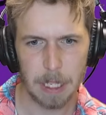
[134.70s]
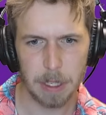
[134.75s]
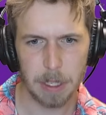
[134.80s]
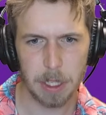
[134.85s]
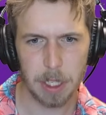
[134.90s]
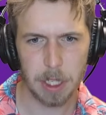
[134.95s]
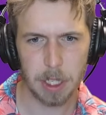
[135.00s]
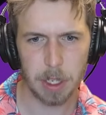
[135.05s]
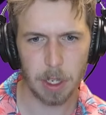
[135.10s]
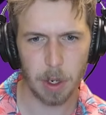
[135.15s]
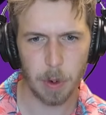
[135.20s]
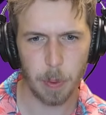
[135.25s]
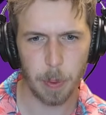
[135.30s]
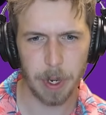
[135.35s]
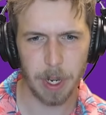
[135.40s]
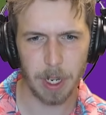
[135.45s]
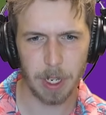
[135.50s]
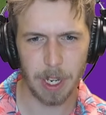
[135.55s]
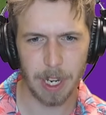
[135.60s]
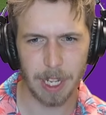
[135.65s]
This just look
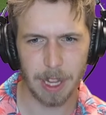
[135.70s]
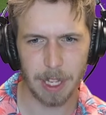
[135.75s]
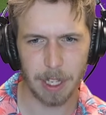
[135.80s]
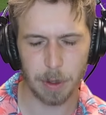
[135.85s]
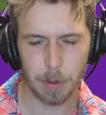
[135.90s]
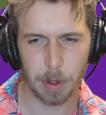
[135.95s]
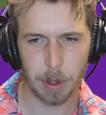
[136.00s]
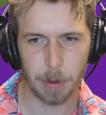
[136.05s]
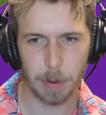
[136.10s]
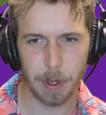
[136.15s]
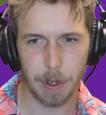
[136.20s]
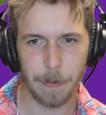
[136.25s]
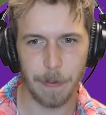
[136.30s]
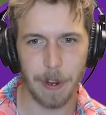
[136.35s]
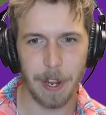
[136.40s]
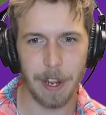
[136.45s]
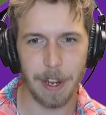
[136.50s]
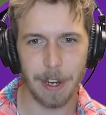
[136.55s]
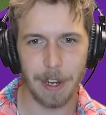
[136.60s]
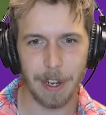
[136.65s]
weird like this with three
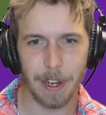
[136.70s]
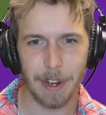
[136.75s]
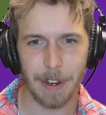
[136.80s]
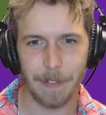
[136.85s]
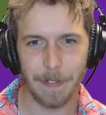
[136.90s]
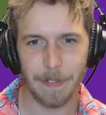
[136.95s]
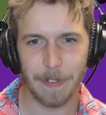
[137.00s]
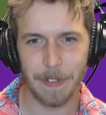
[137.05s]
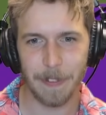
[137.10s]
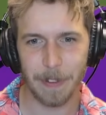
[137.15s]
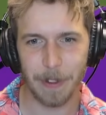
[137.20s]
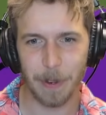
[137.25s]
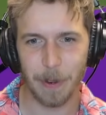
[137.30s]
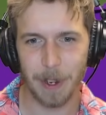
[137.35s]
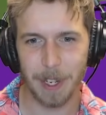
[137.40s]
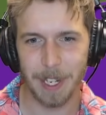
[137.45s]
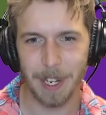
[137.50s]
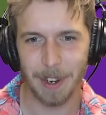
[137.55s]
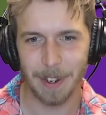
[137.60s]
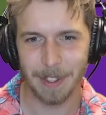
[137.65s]
feet,
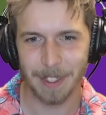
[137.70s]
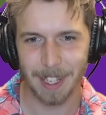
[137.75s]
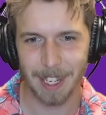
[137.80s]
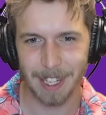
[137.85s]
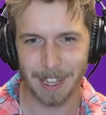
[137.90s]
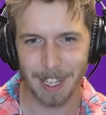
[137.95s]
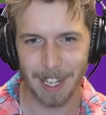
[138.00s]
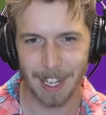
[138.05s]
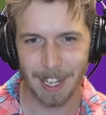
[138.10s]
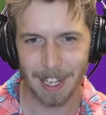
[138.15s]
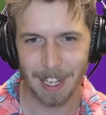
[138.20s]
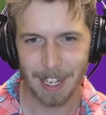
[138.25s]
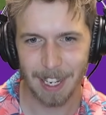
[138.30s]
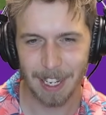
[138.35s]
three toes like that.